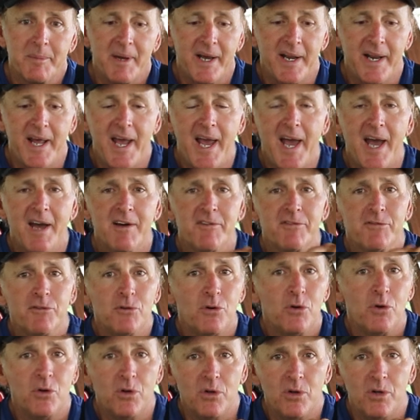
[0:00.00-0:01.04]
about half
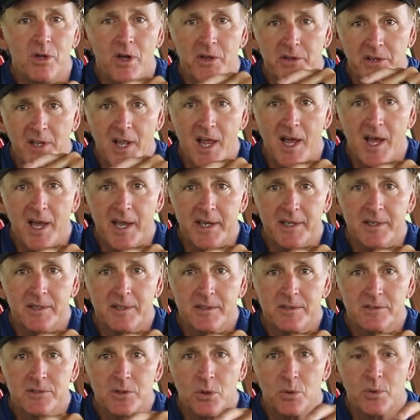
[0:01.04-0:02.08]
full on line.
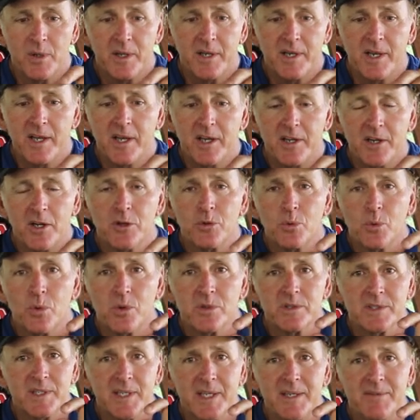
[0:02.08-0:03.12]
So in other
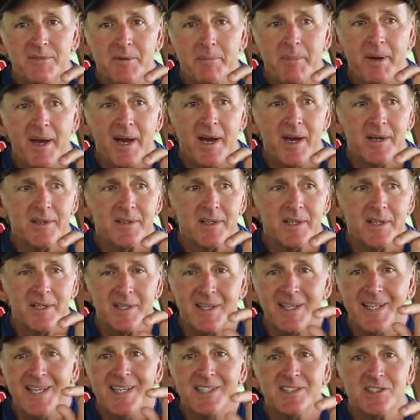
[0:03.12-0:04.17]
words, leave about at
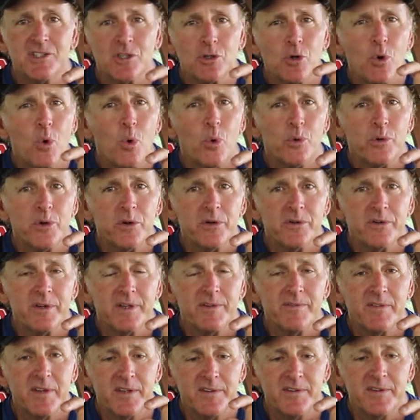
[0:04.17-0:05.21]
least a quarter
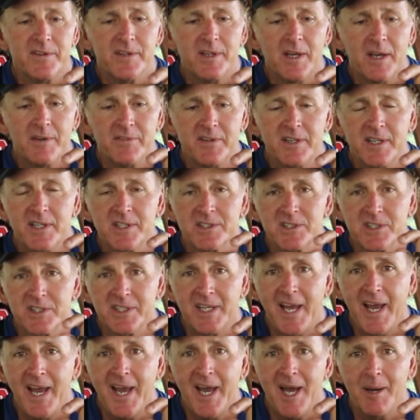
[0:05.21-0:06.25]
of an inch
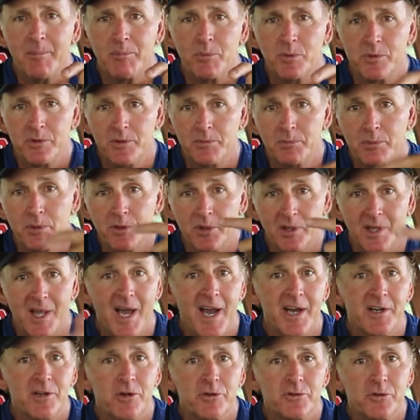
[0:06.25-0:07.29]
gap when you put
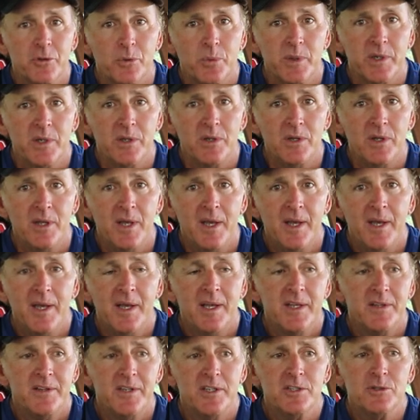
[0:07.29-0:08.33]
line on your reel.
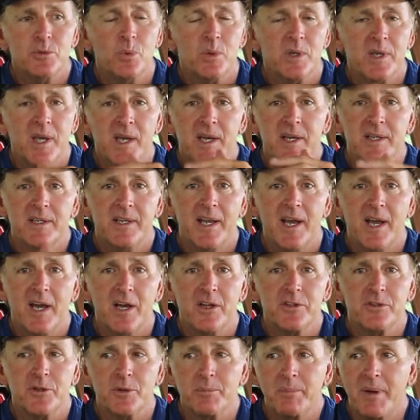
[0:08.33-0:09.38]
This will cut
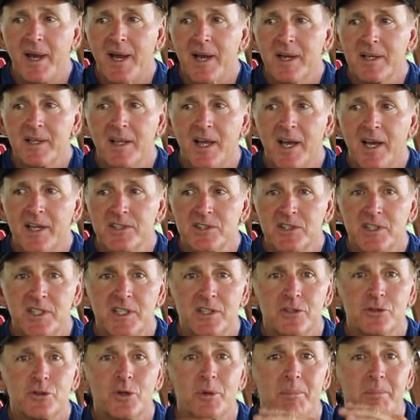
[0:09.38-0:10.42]
down your
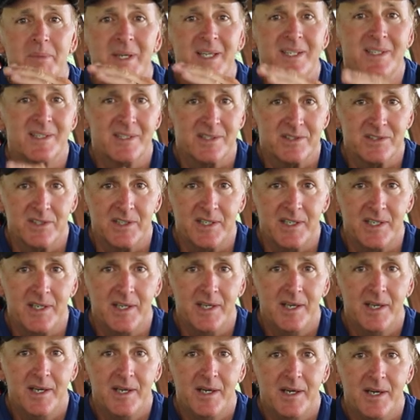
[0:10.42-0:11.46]
backlashing tremendously.
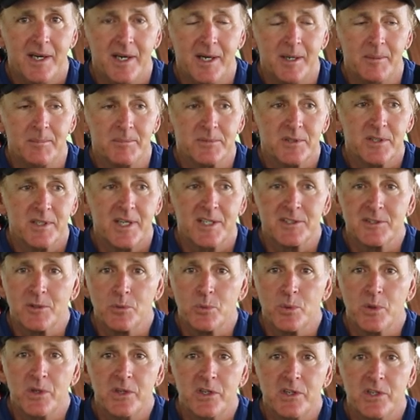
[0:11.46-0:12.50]
So that's a
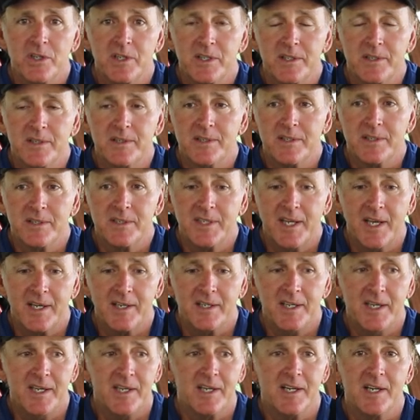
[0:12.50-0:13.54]
really good
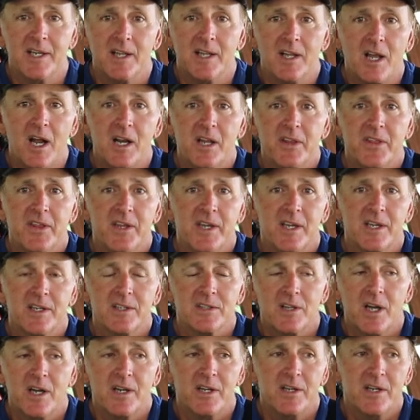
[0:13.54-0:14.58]
technique. And another
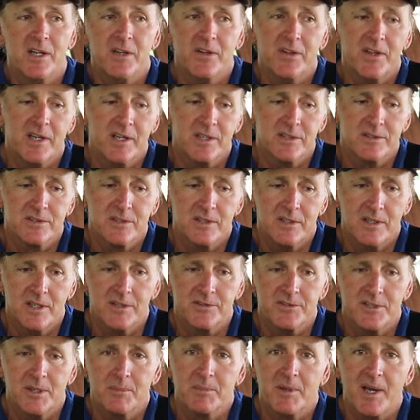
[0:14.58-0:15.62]
thing
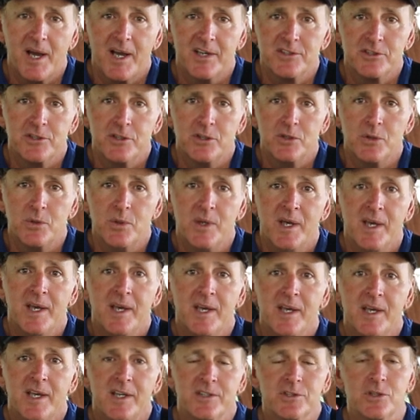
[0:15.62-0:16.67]
some guys do
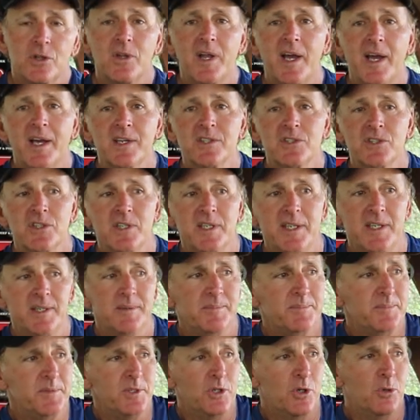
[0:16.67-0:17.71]
is they'll
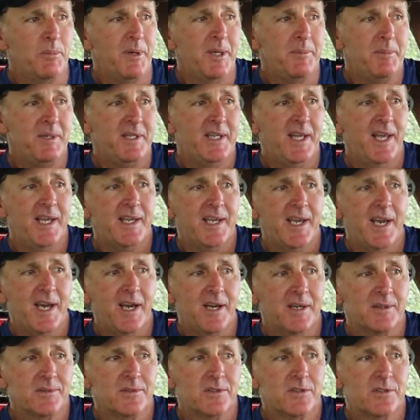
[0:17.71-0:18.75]
actually, you know, maybe take
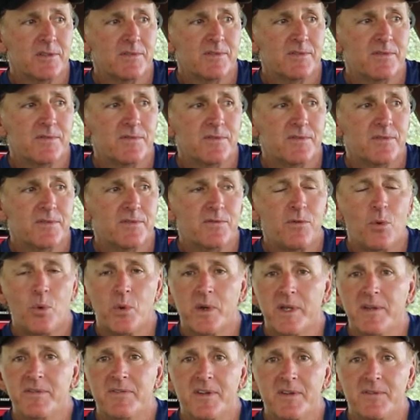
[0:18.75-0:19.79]
out
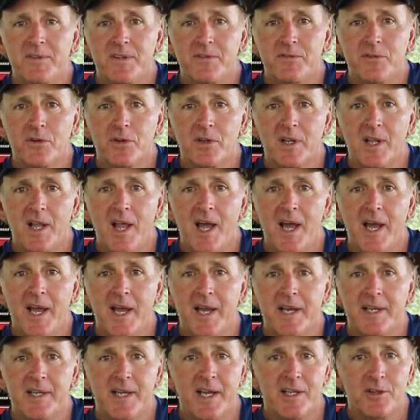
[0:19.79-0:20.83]
40, 50 foot of
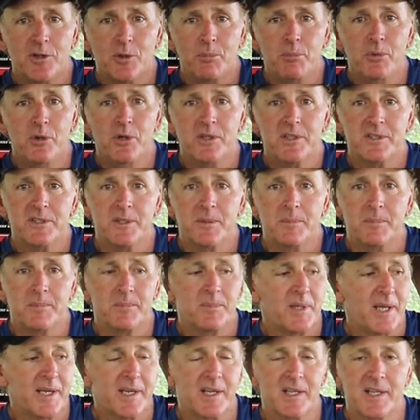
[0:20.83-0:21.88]
line, and they'll put some
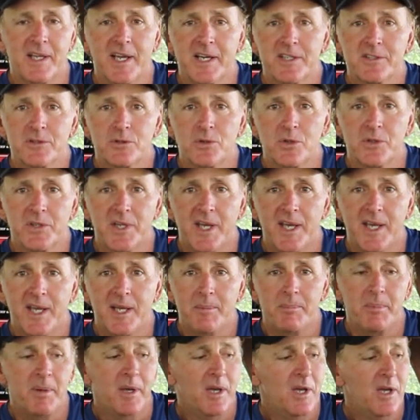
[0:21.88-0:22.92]
like electrical
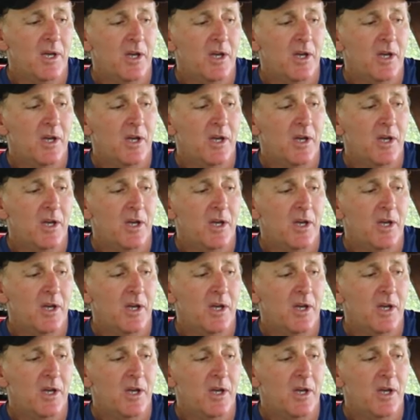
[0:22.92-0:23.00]
tape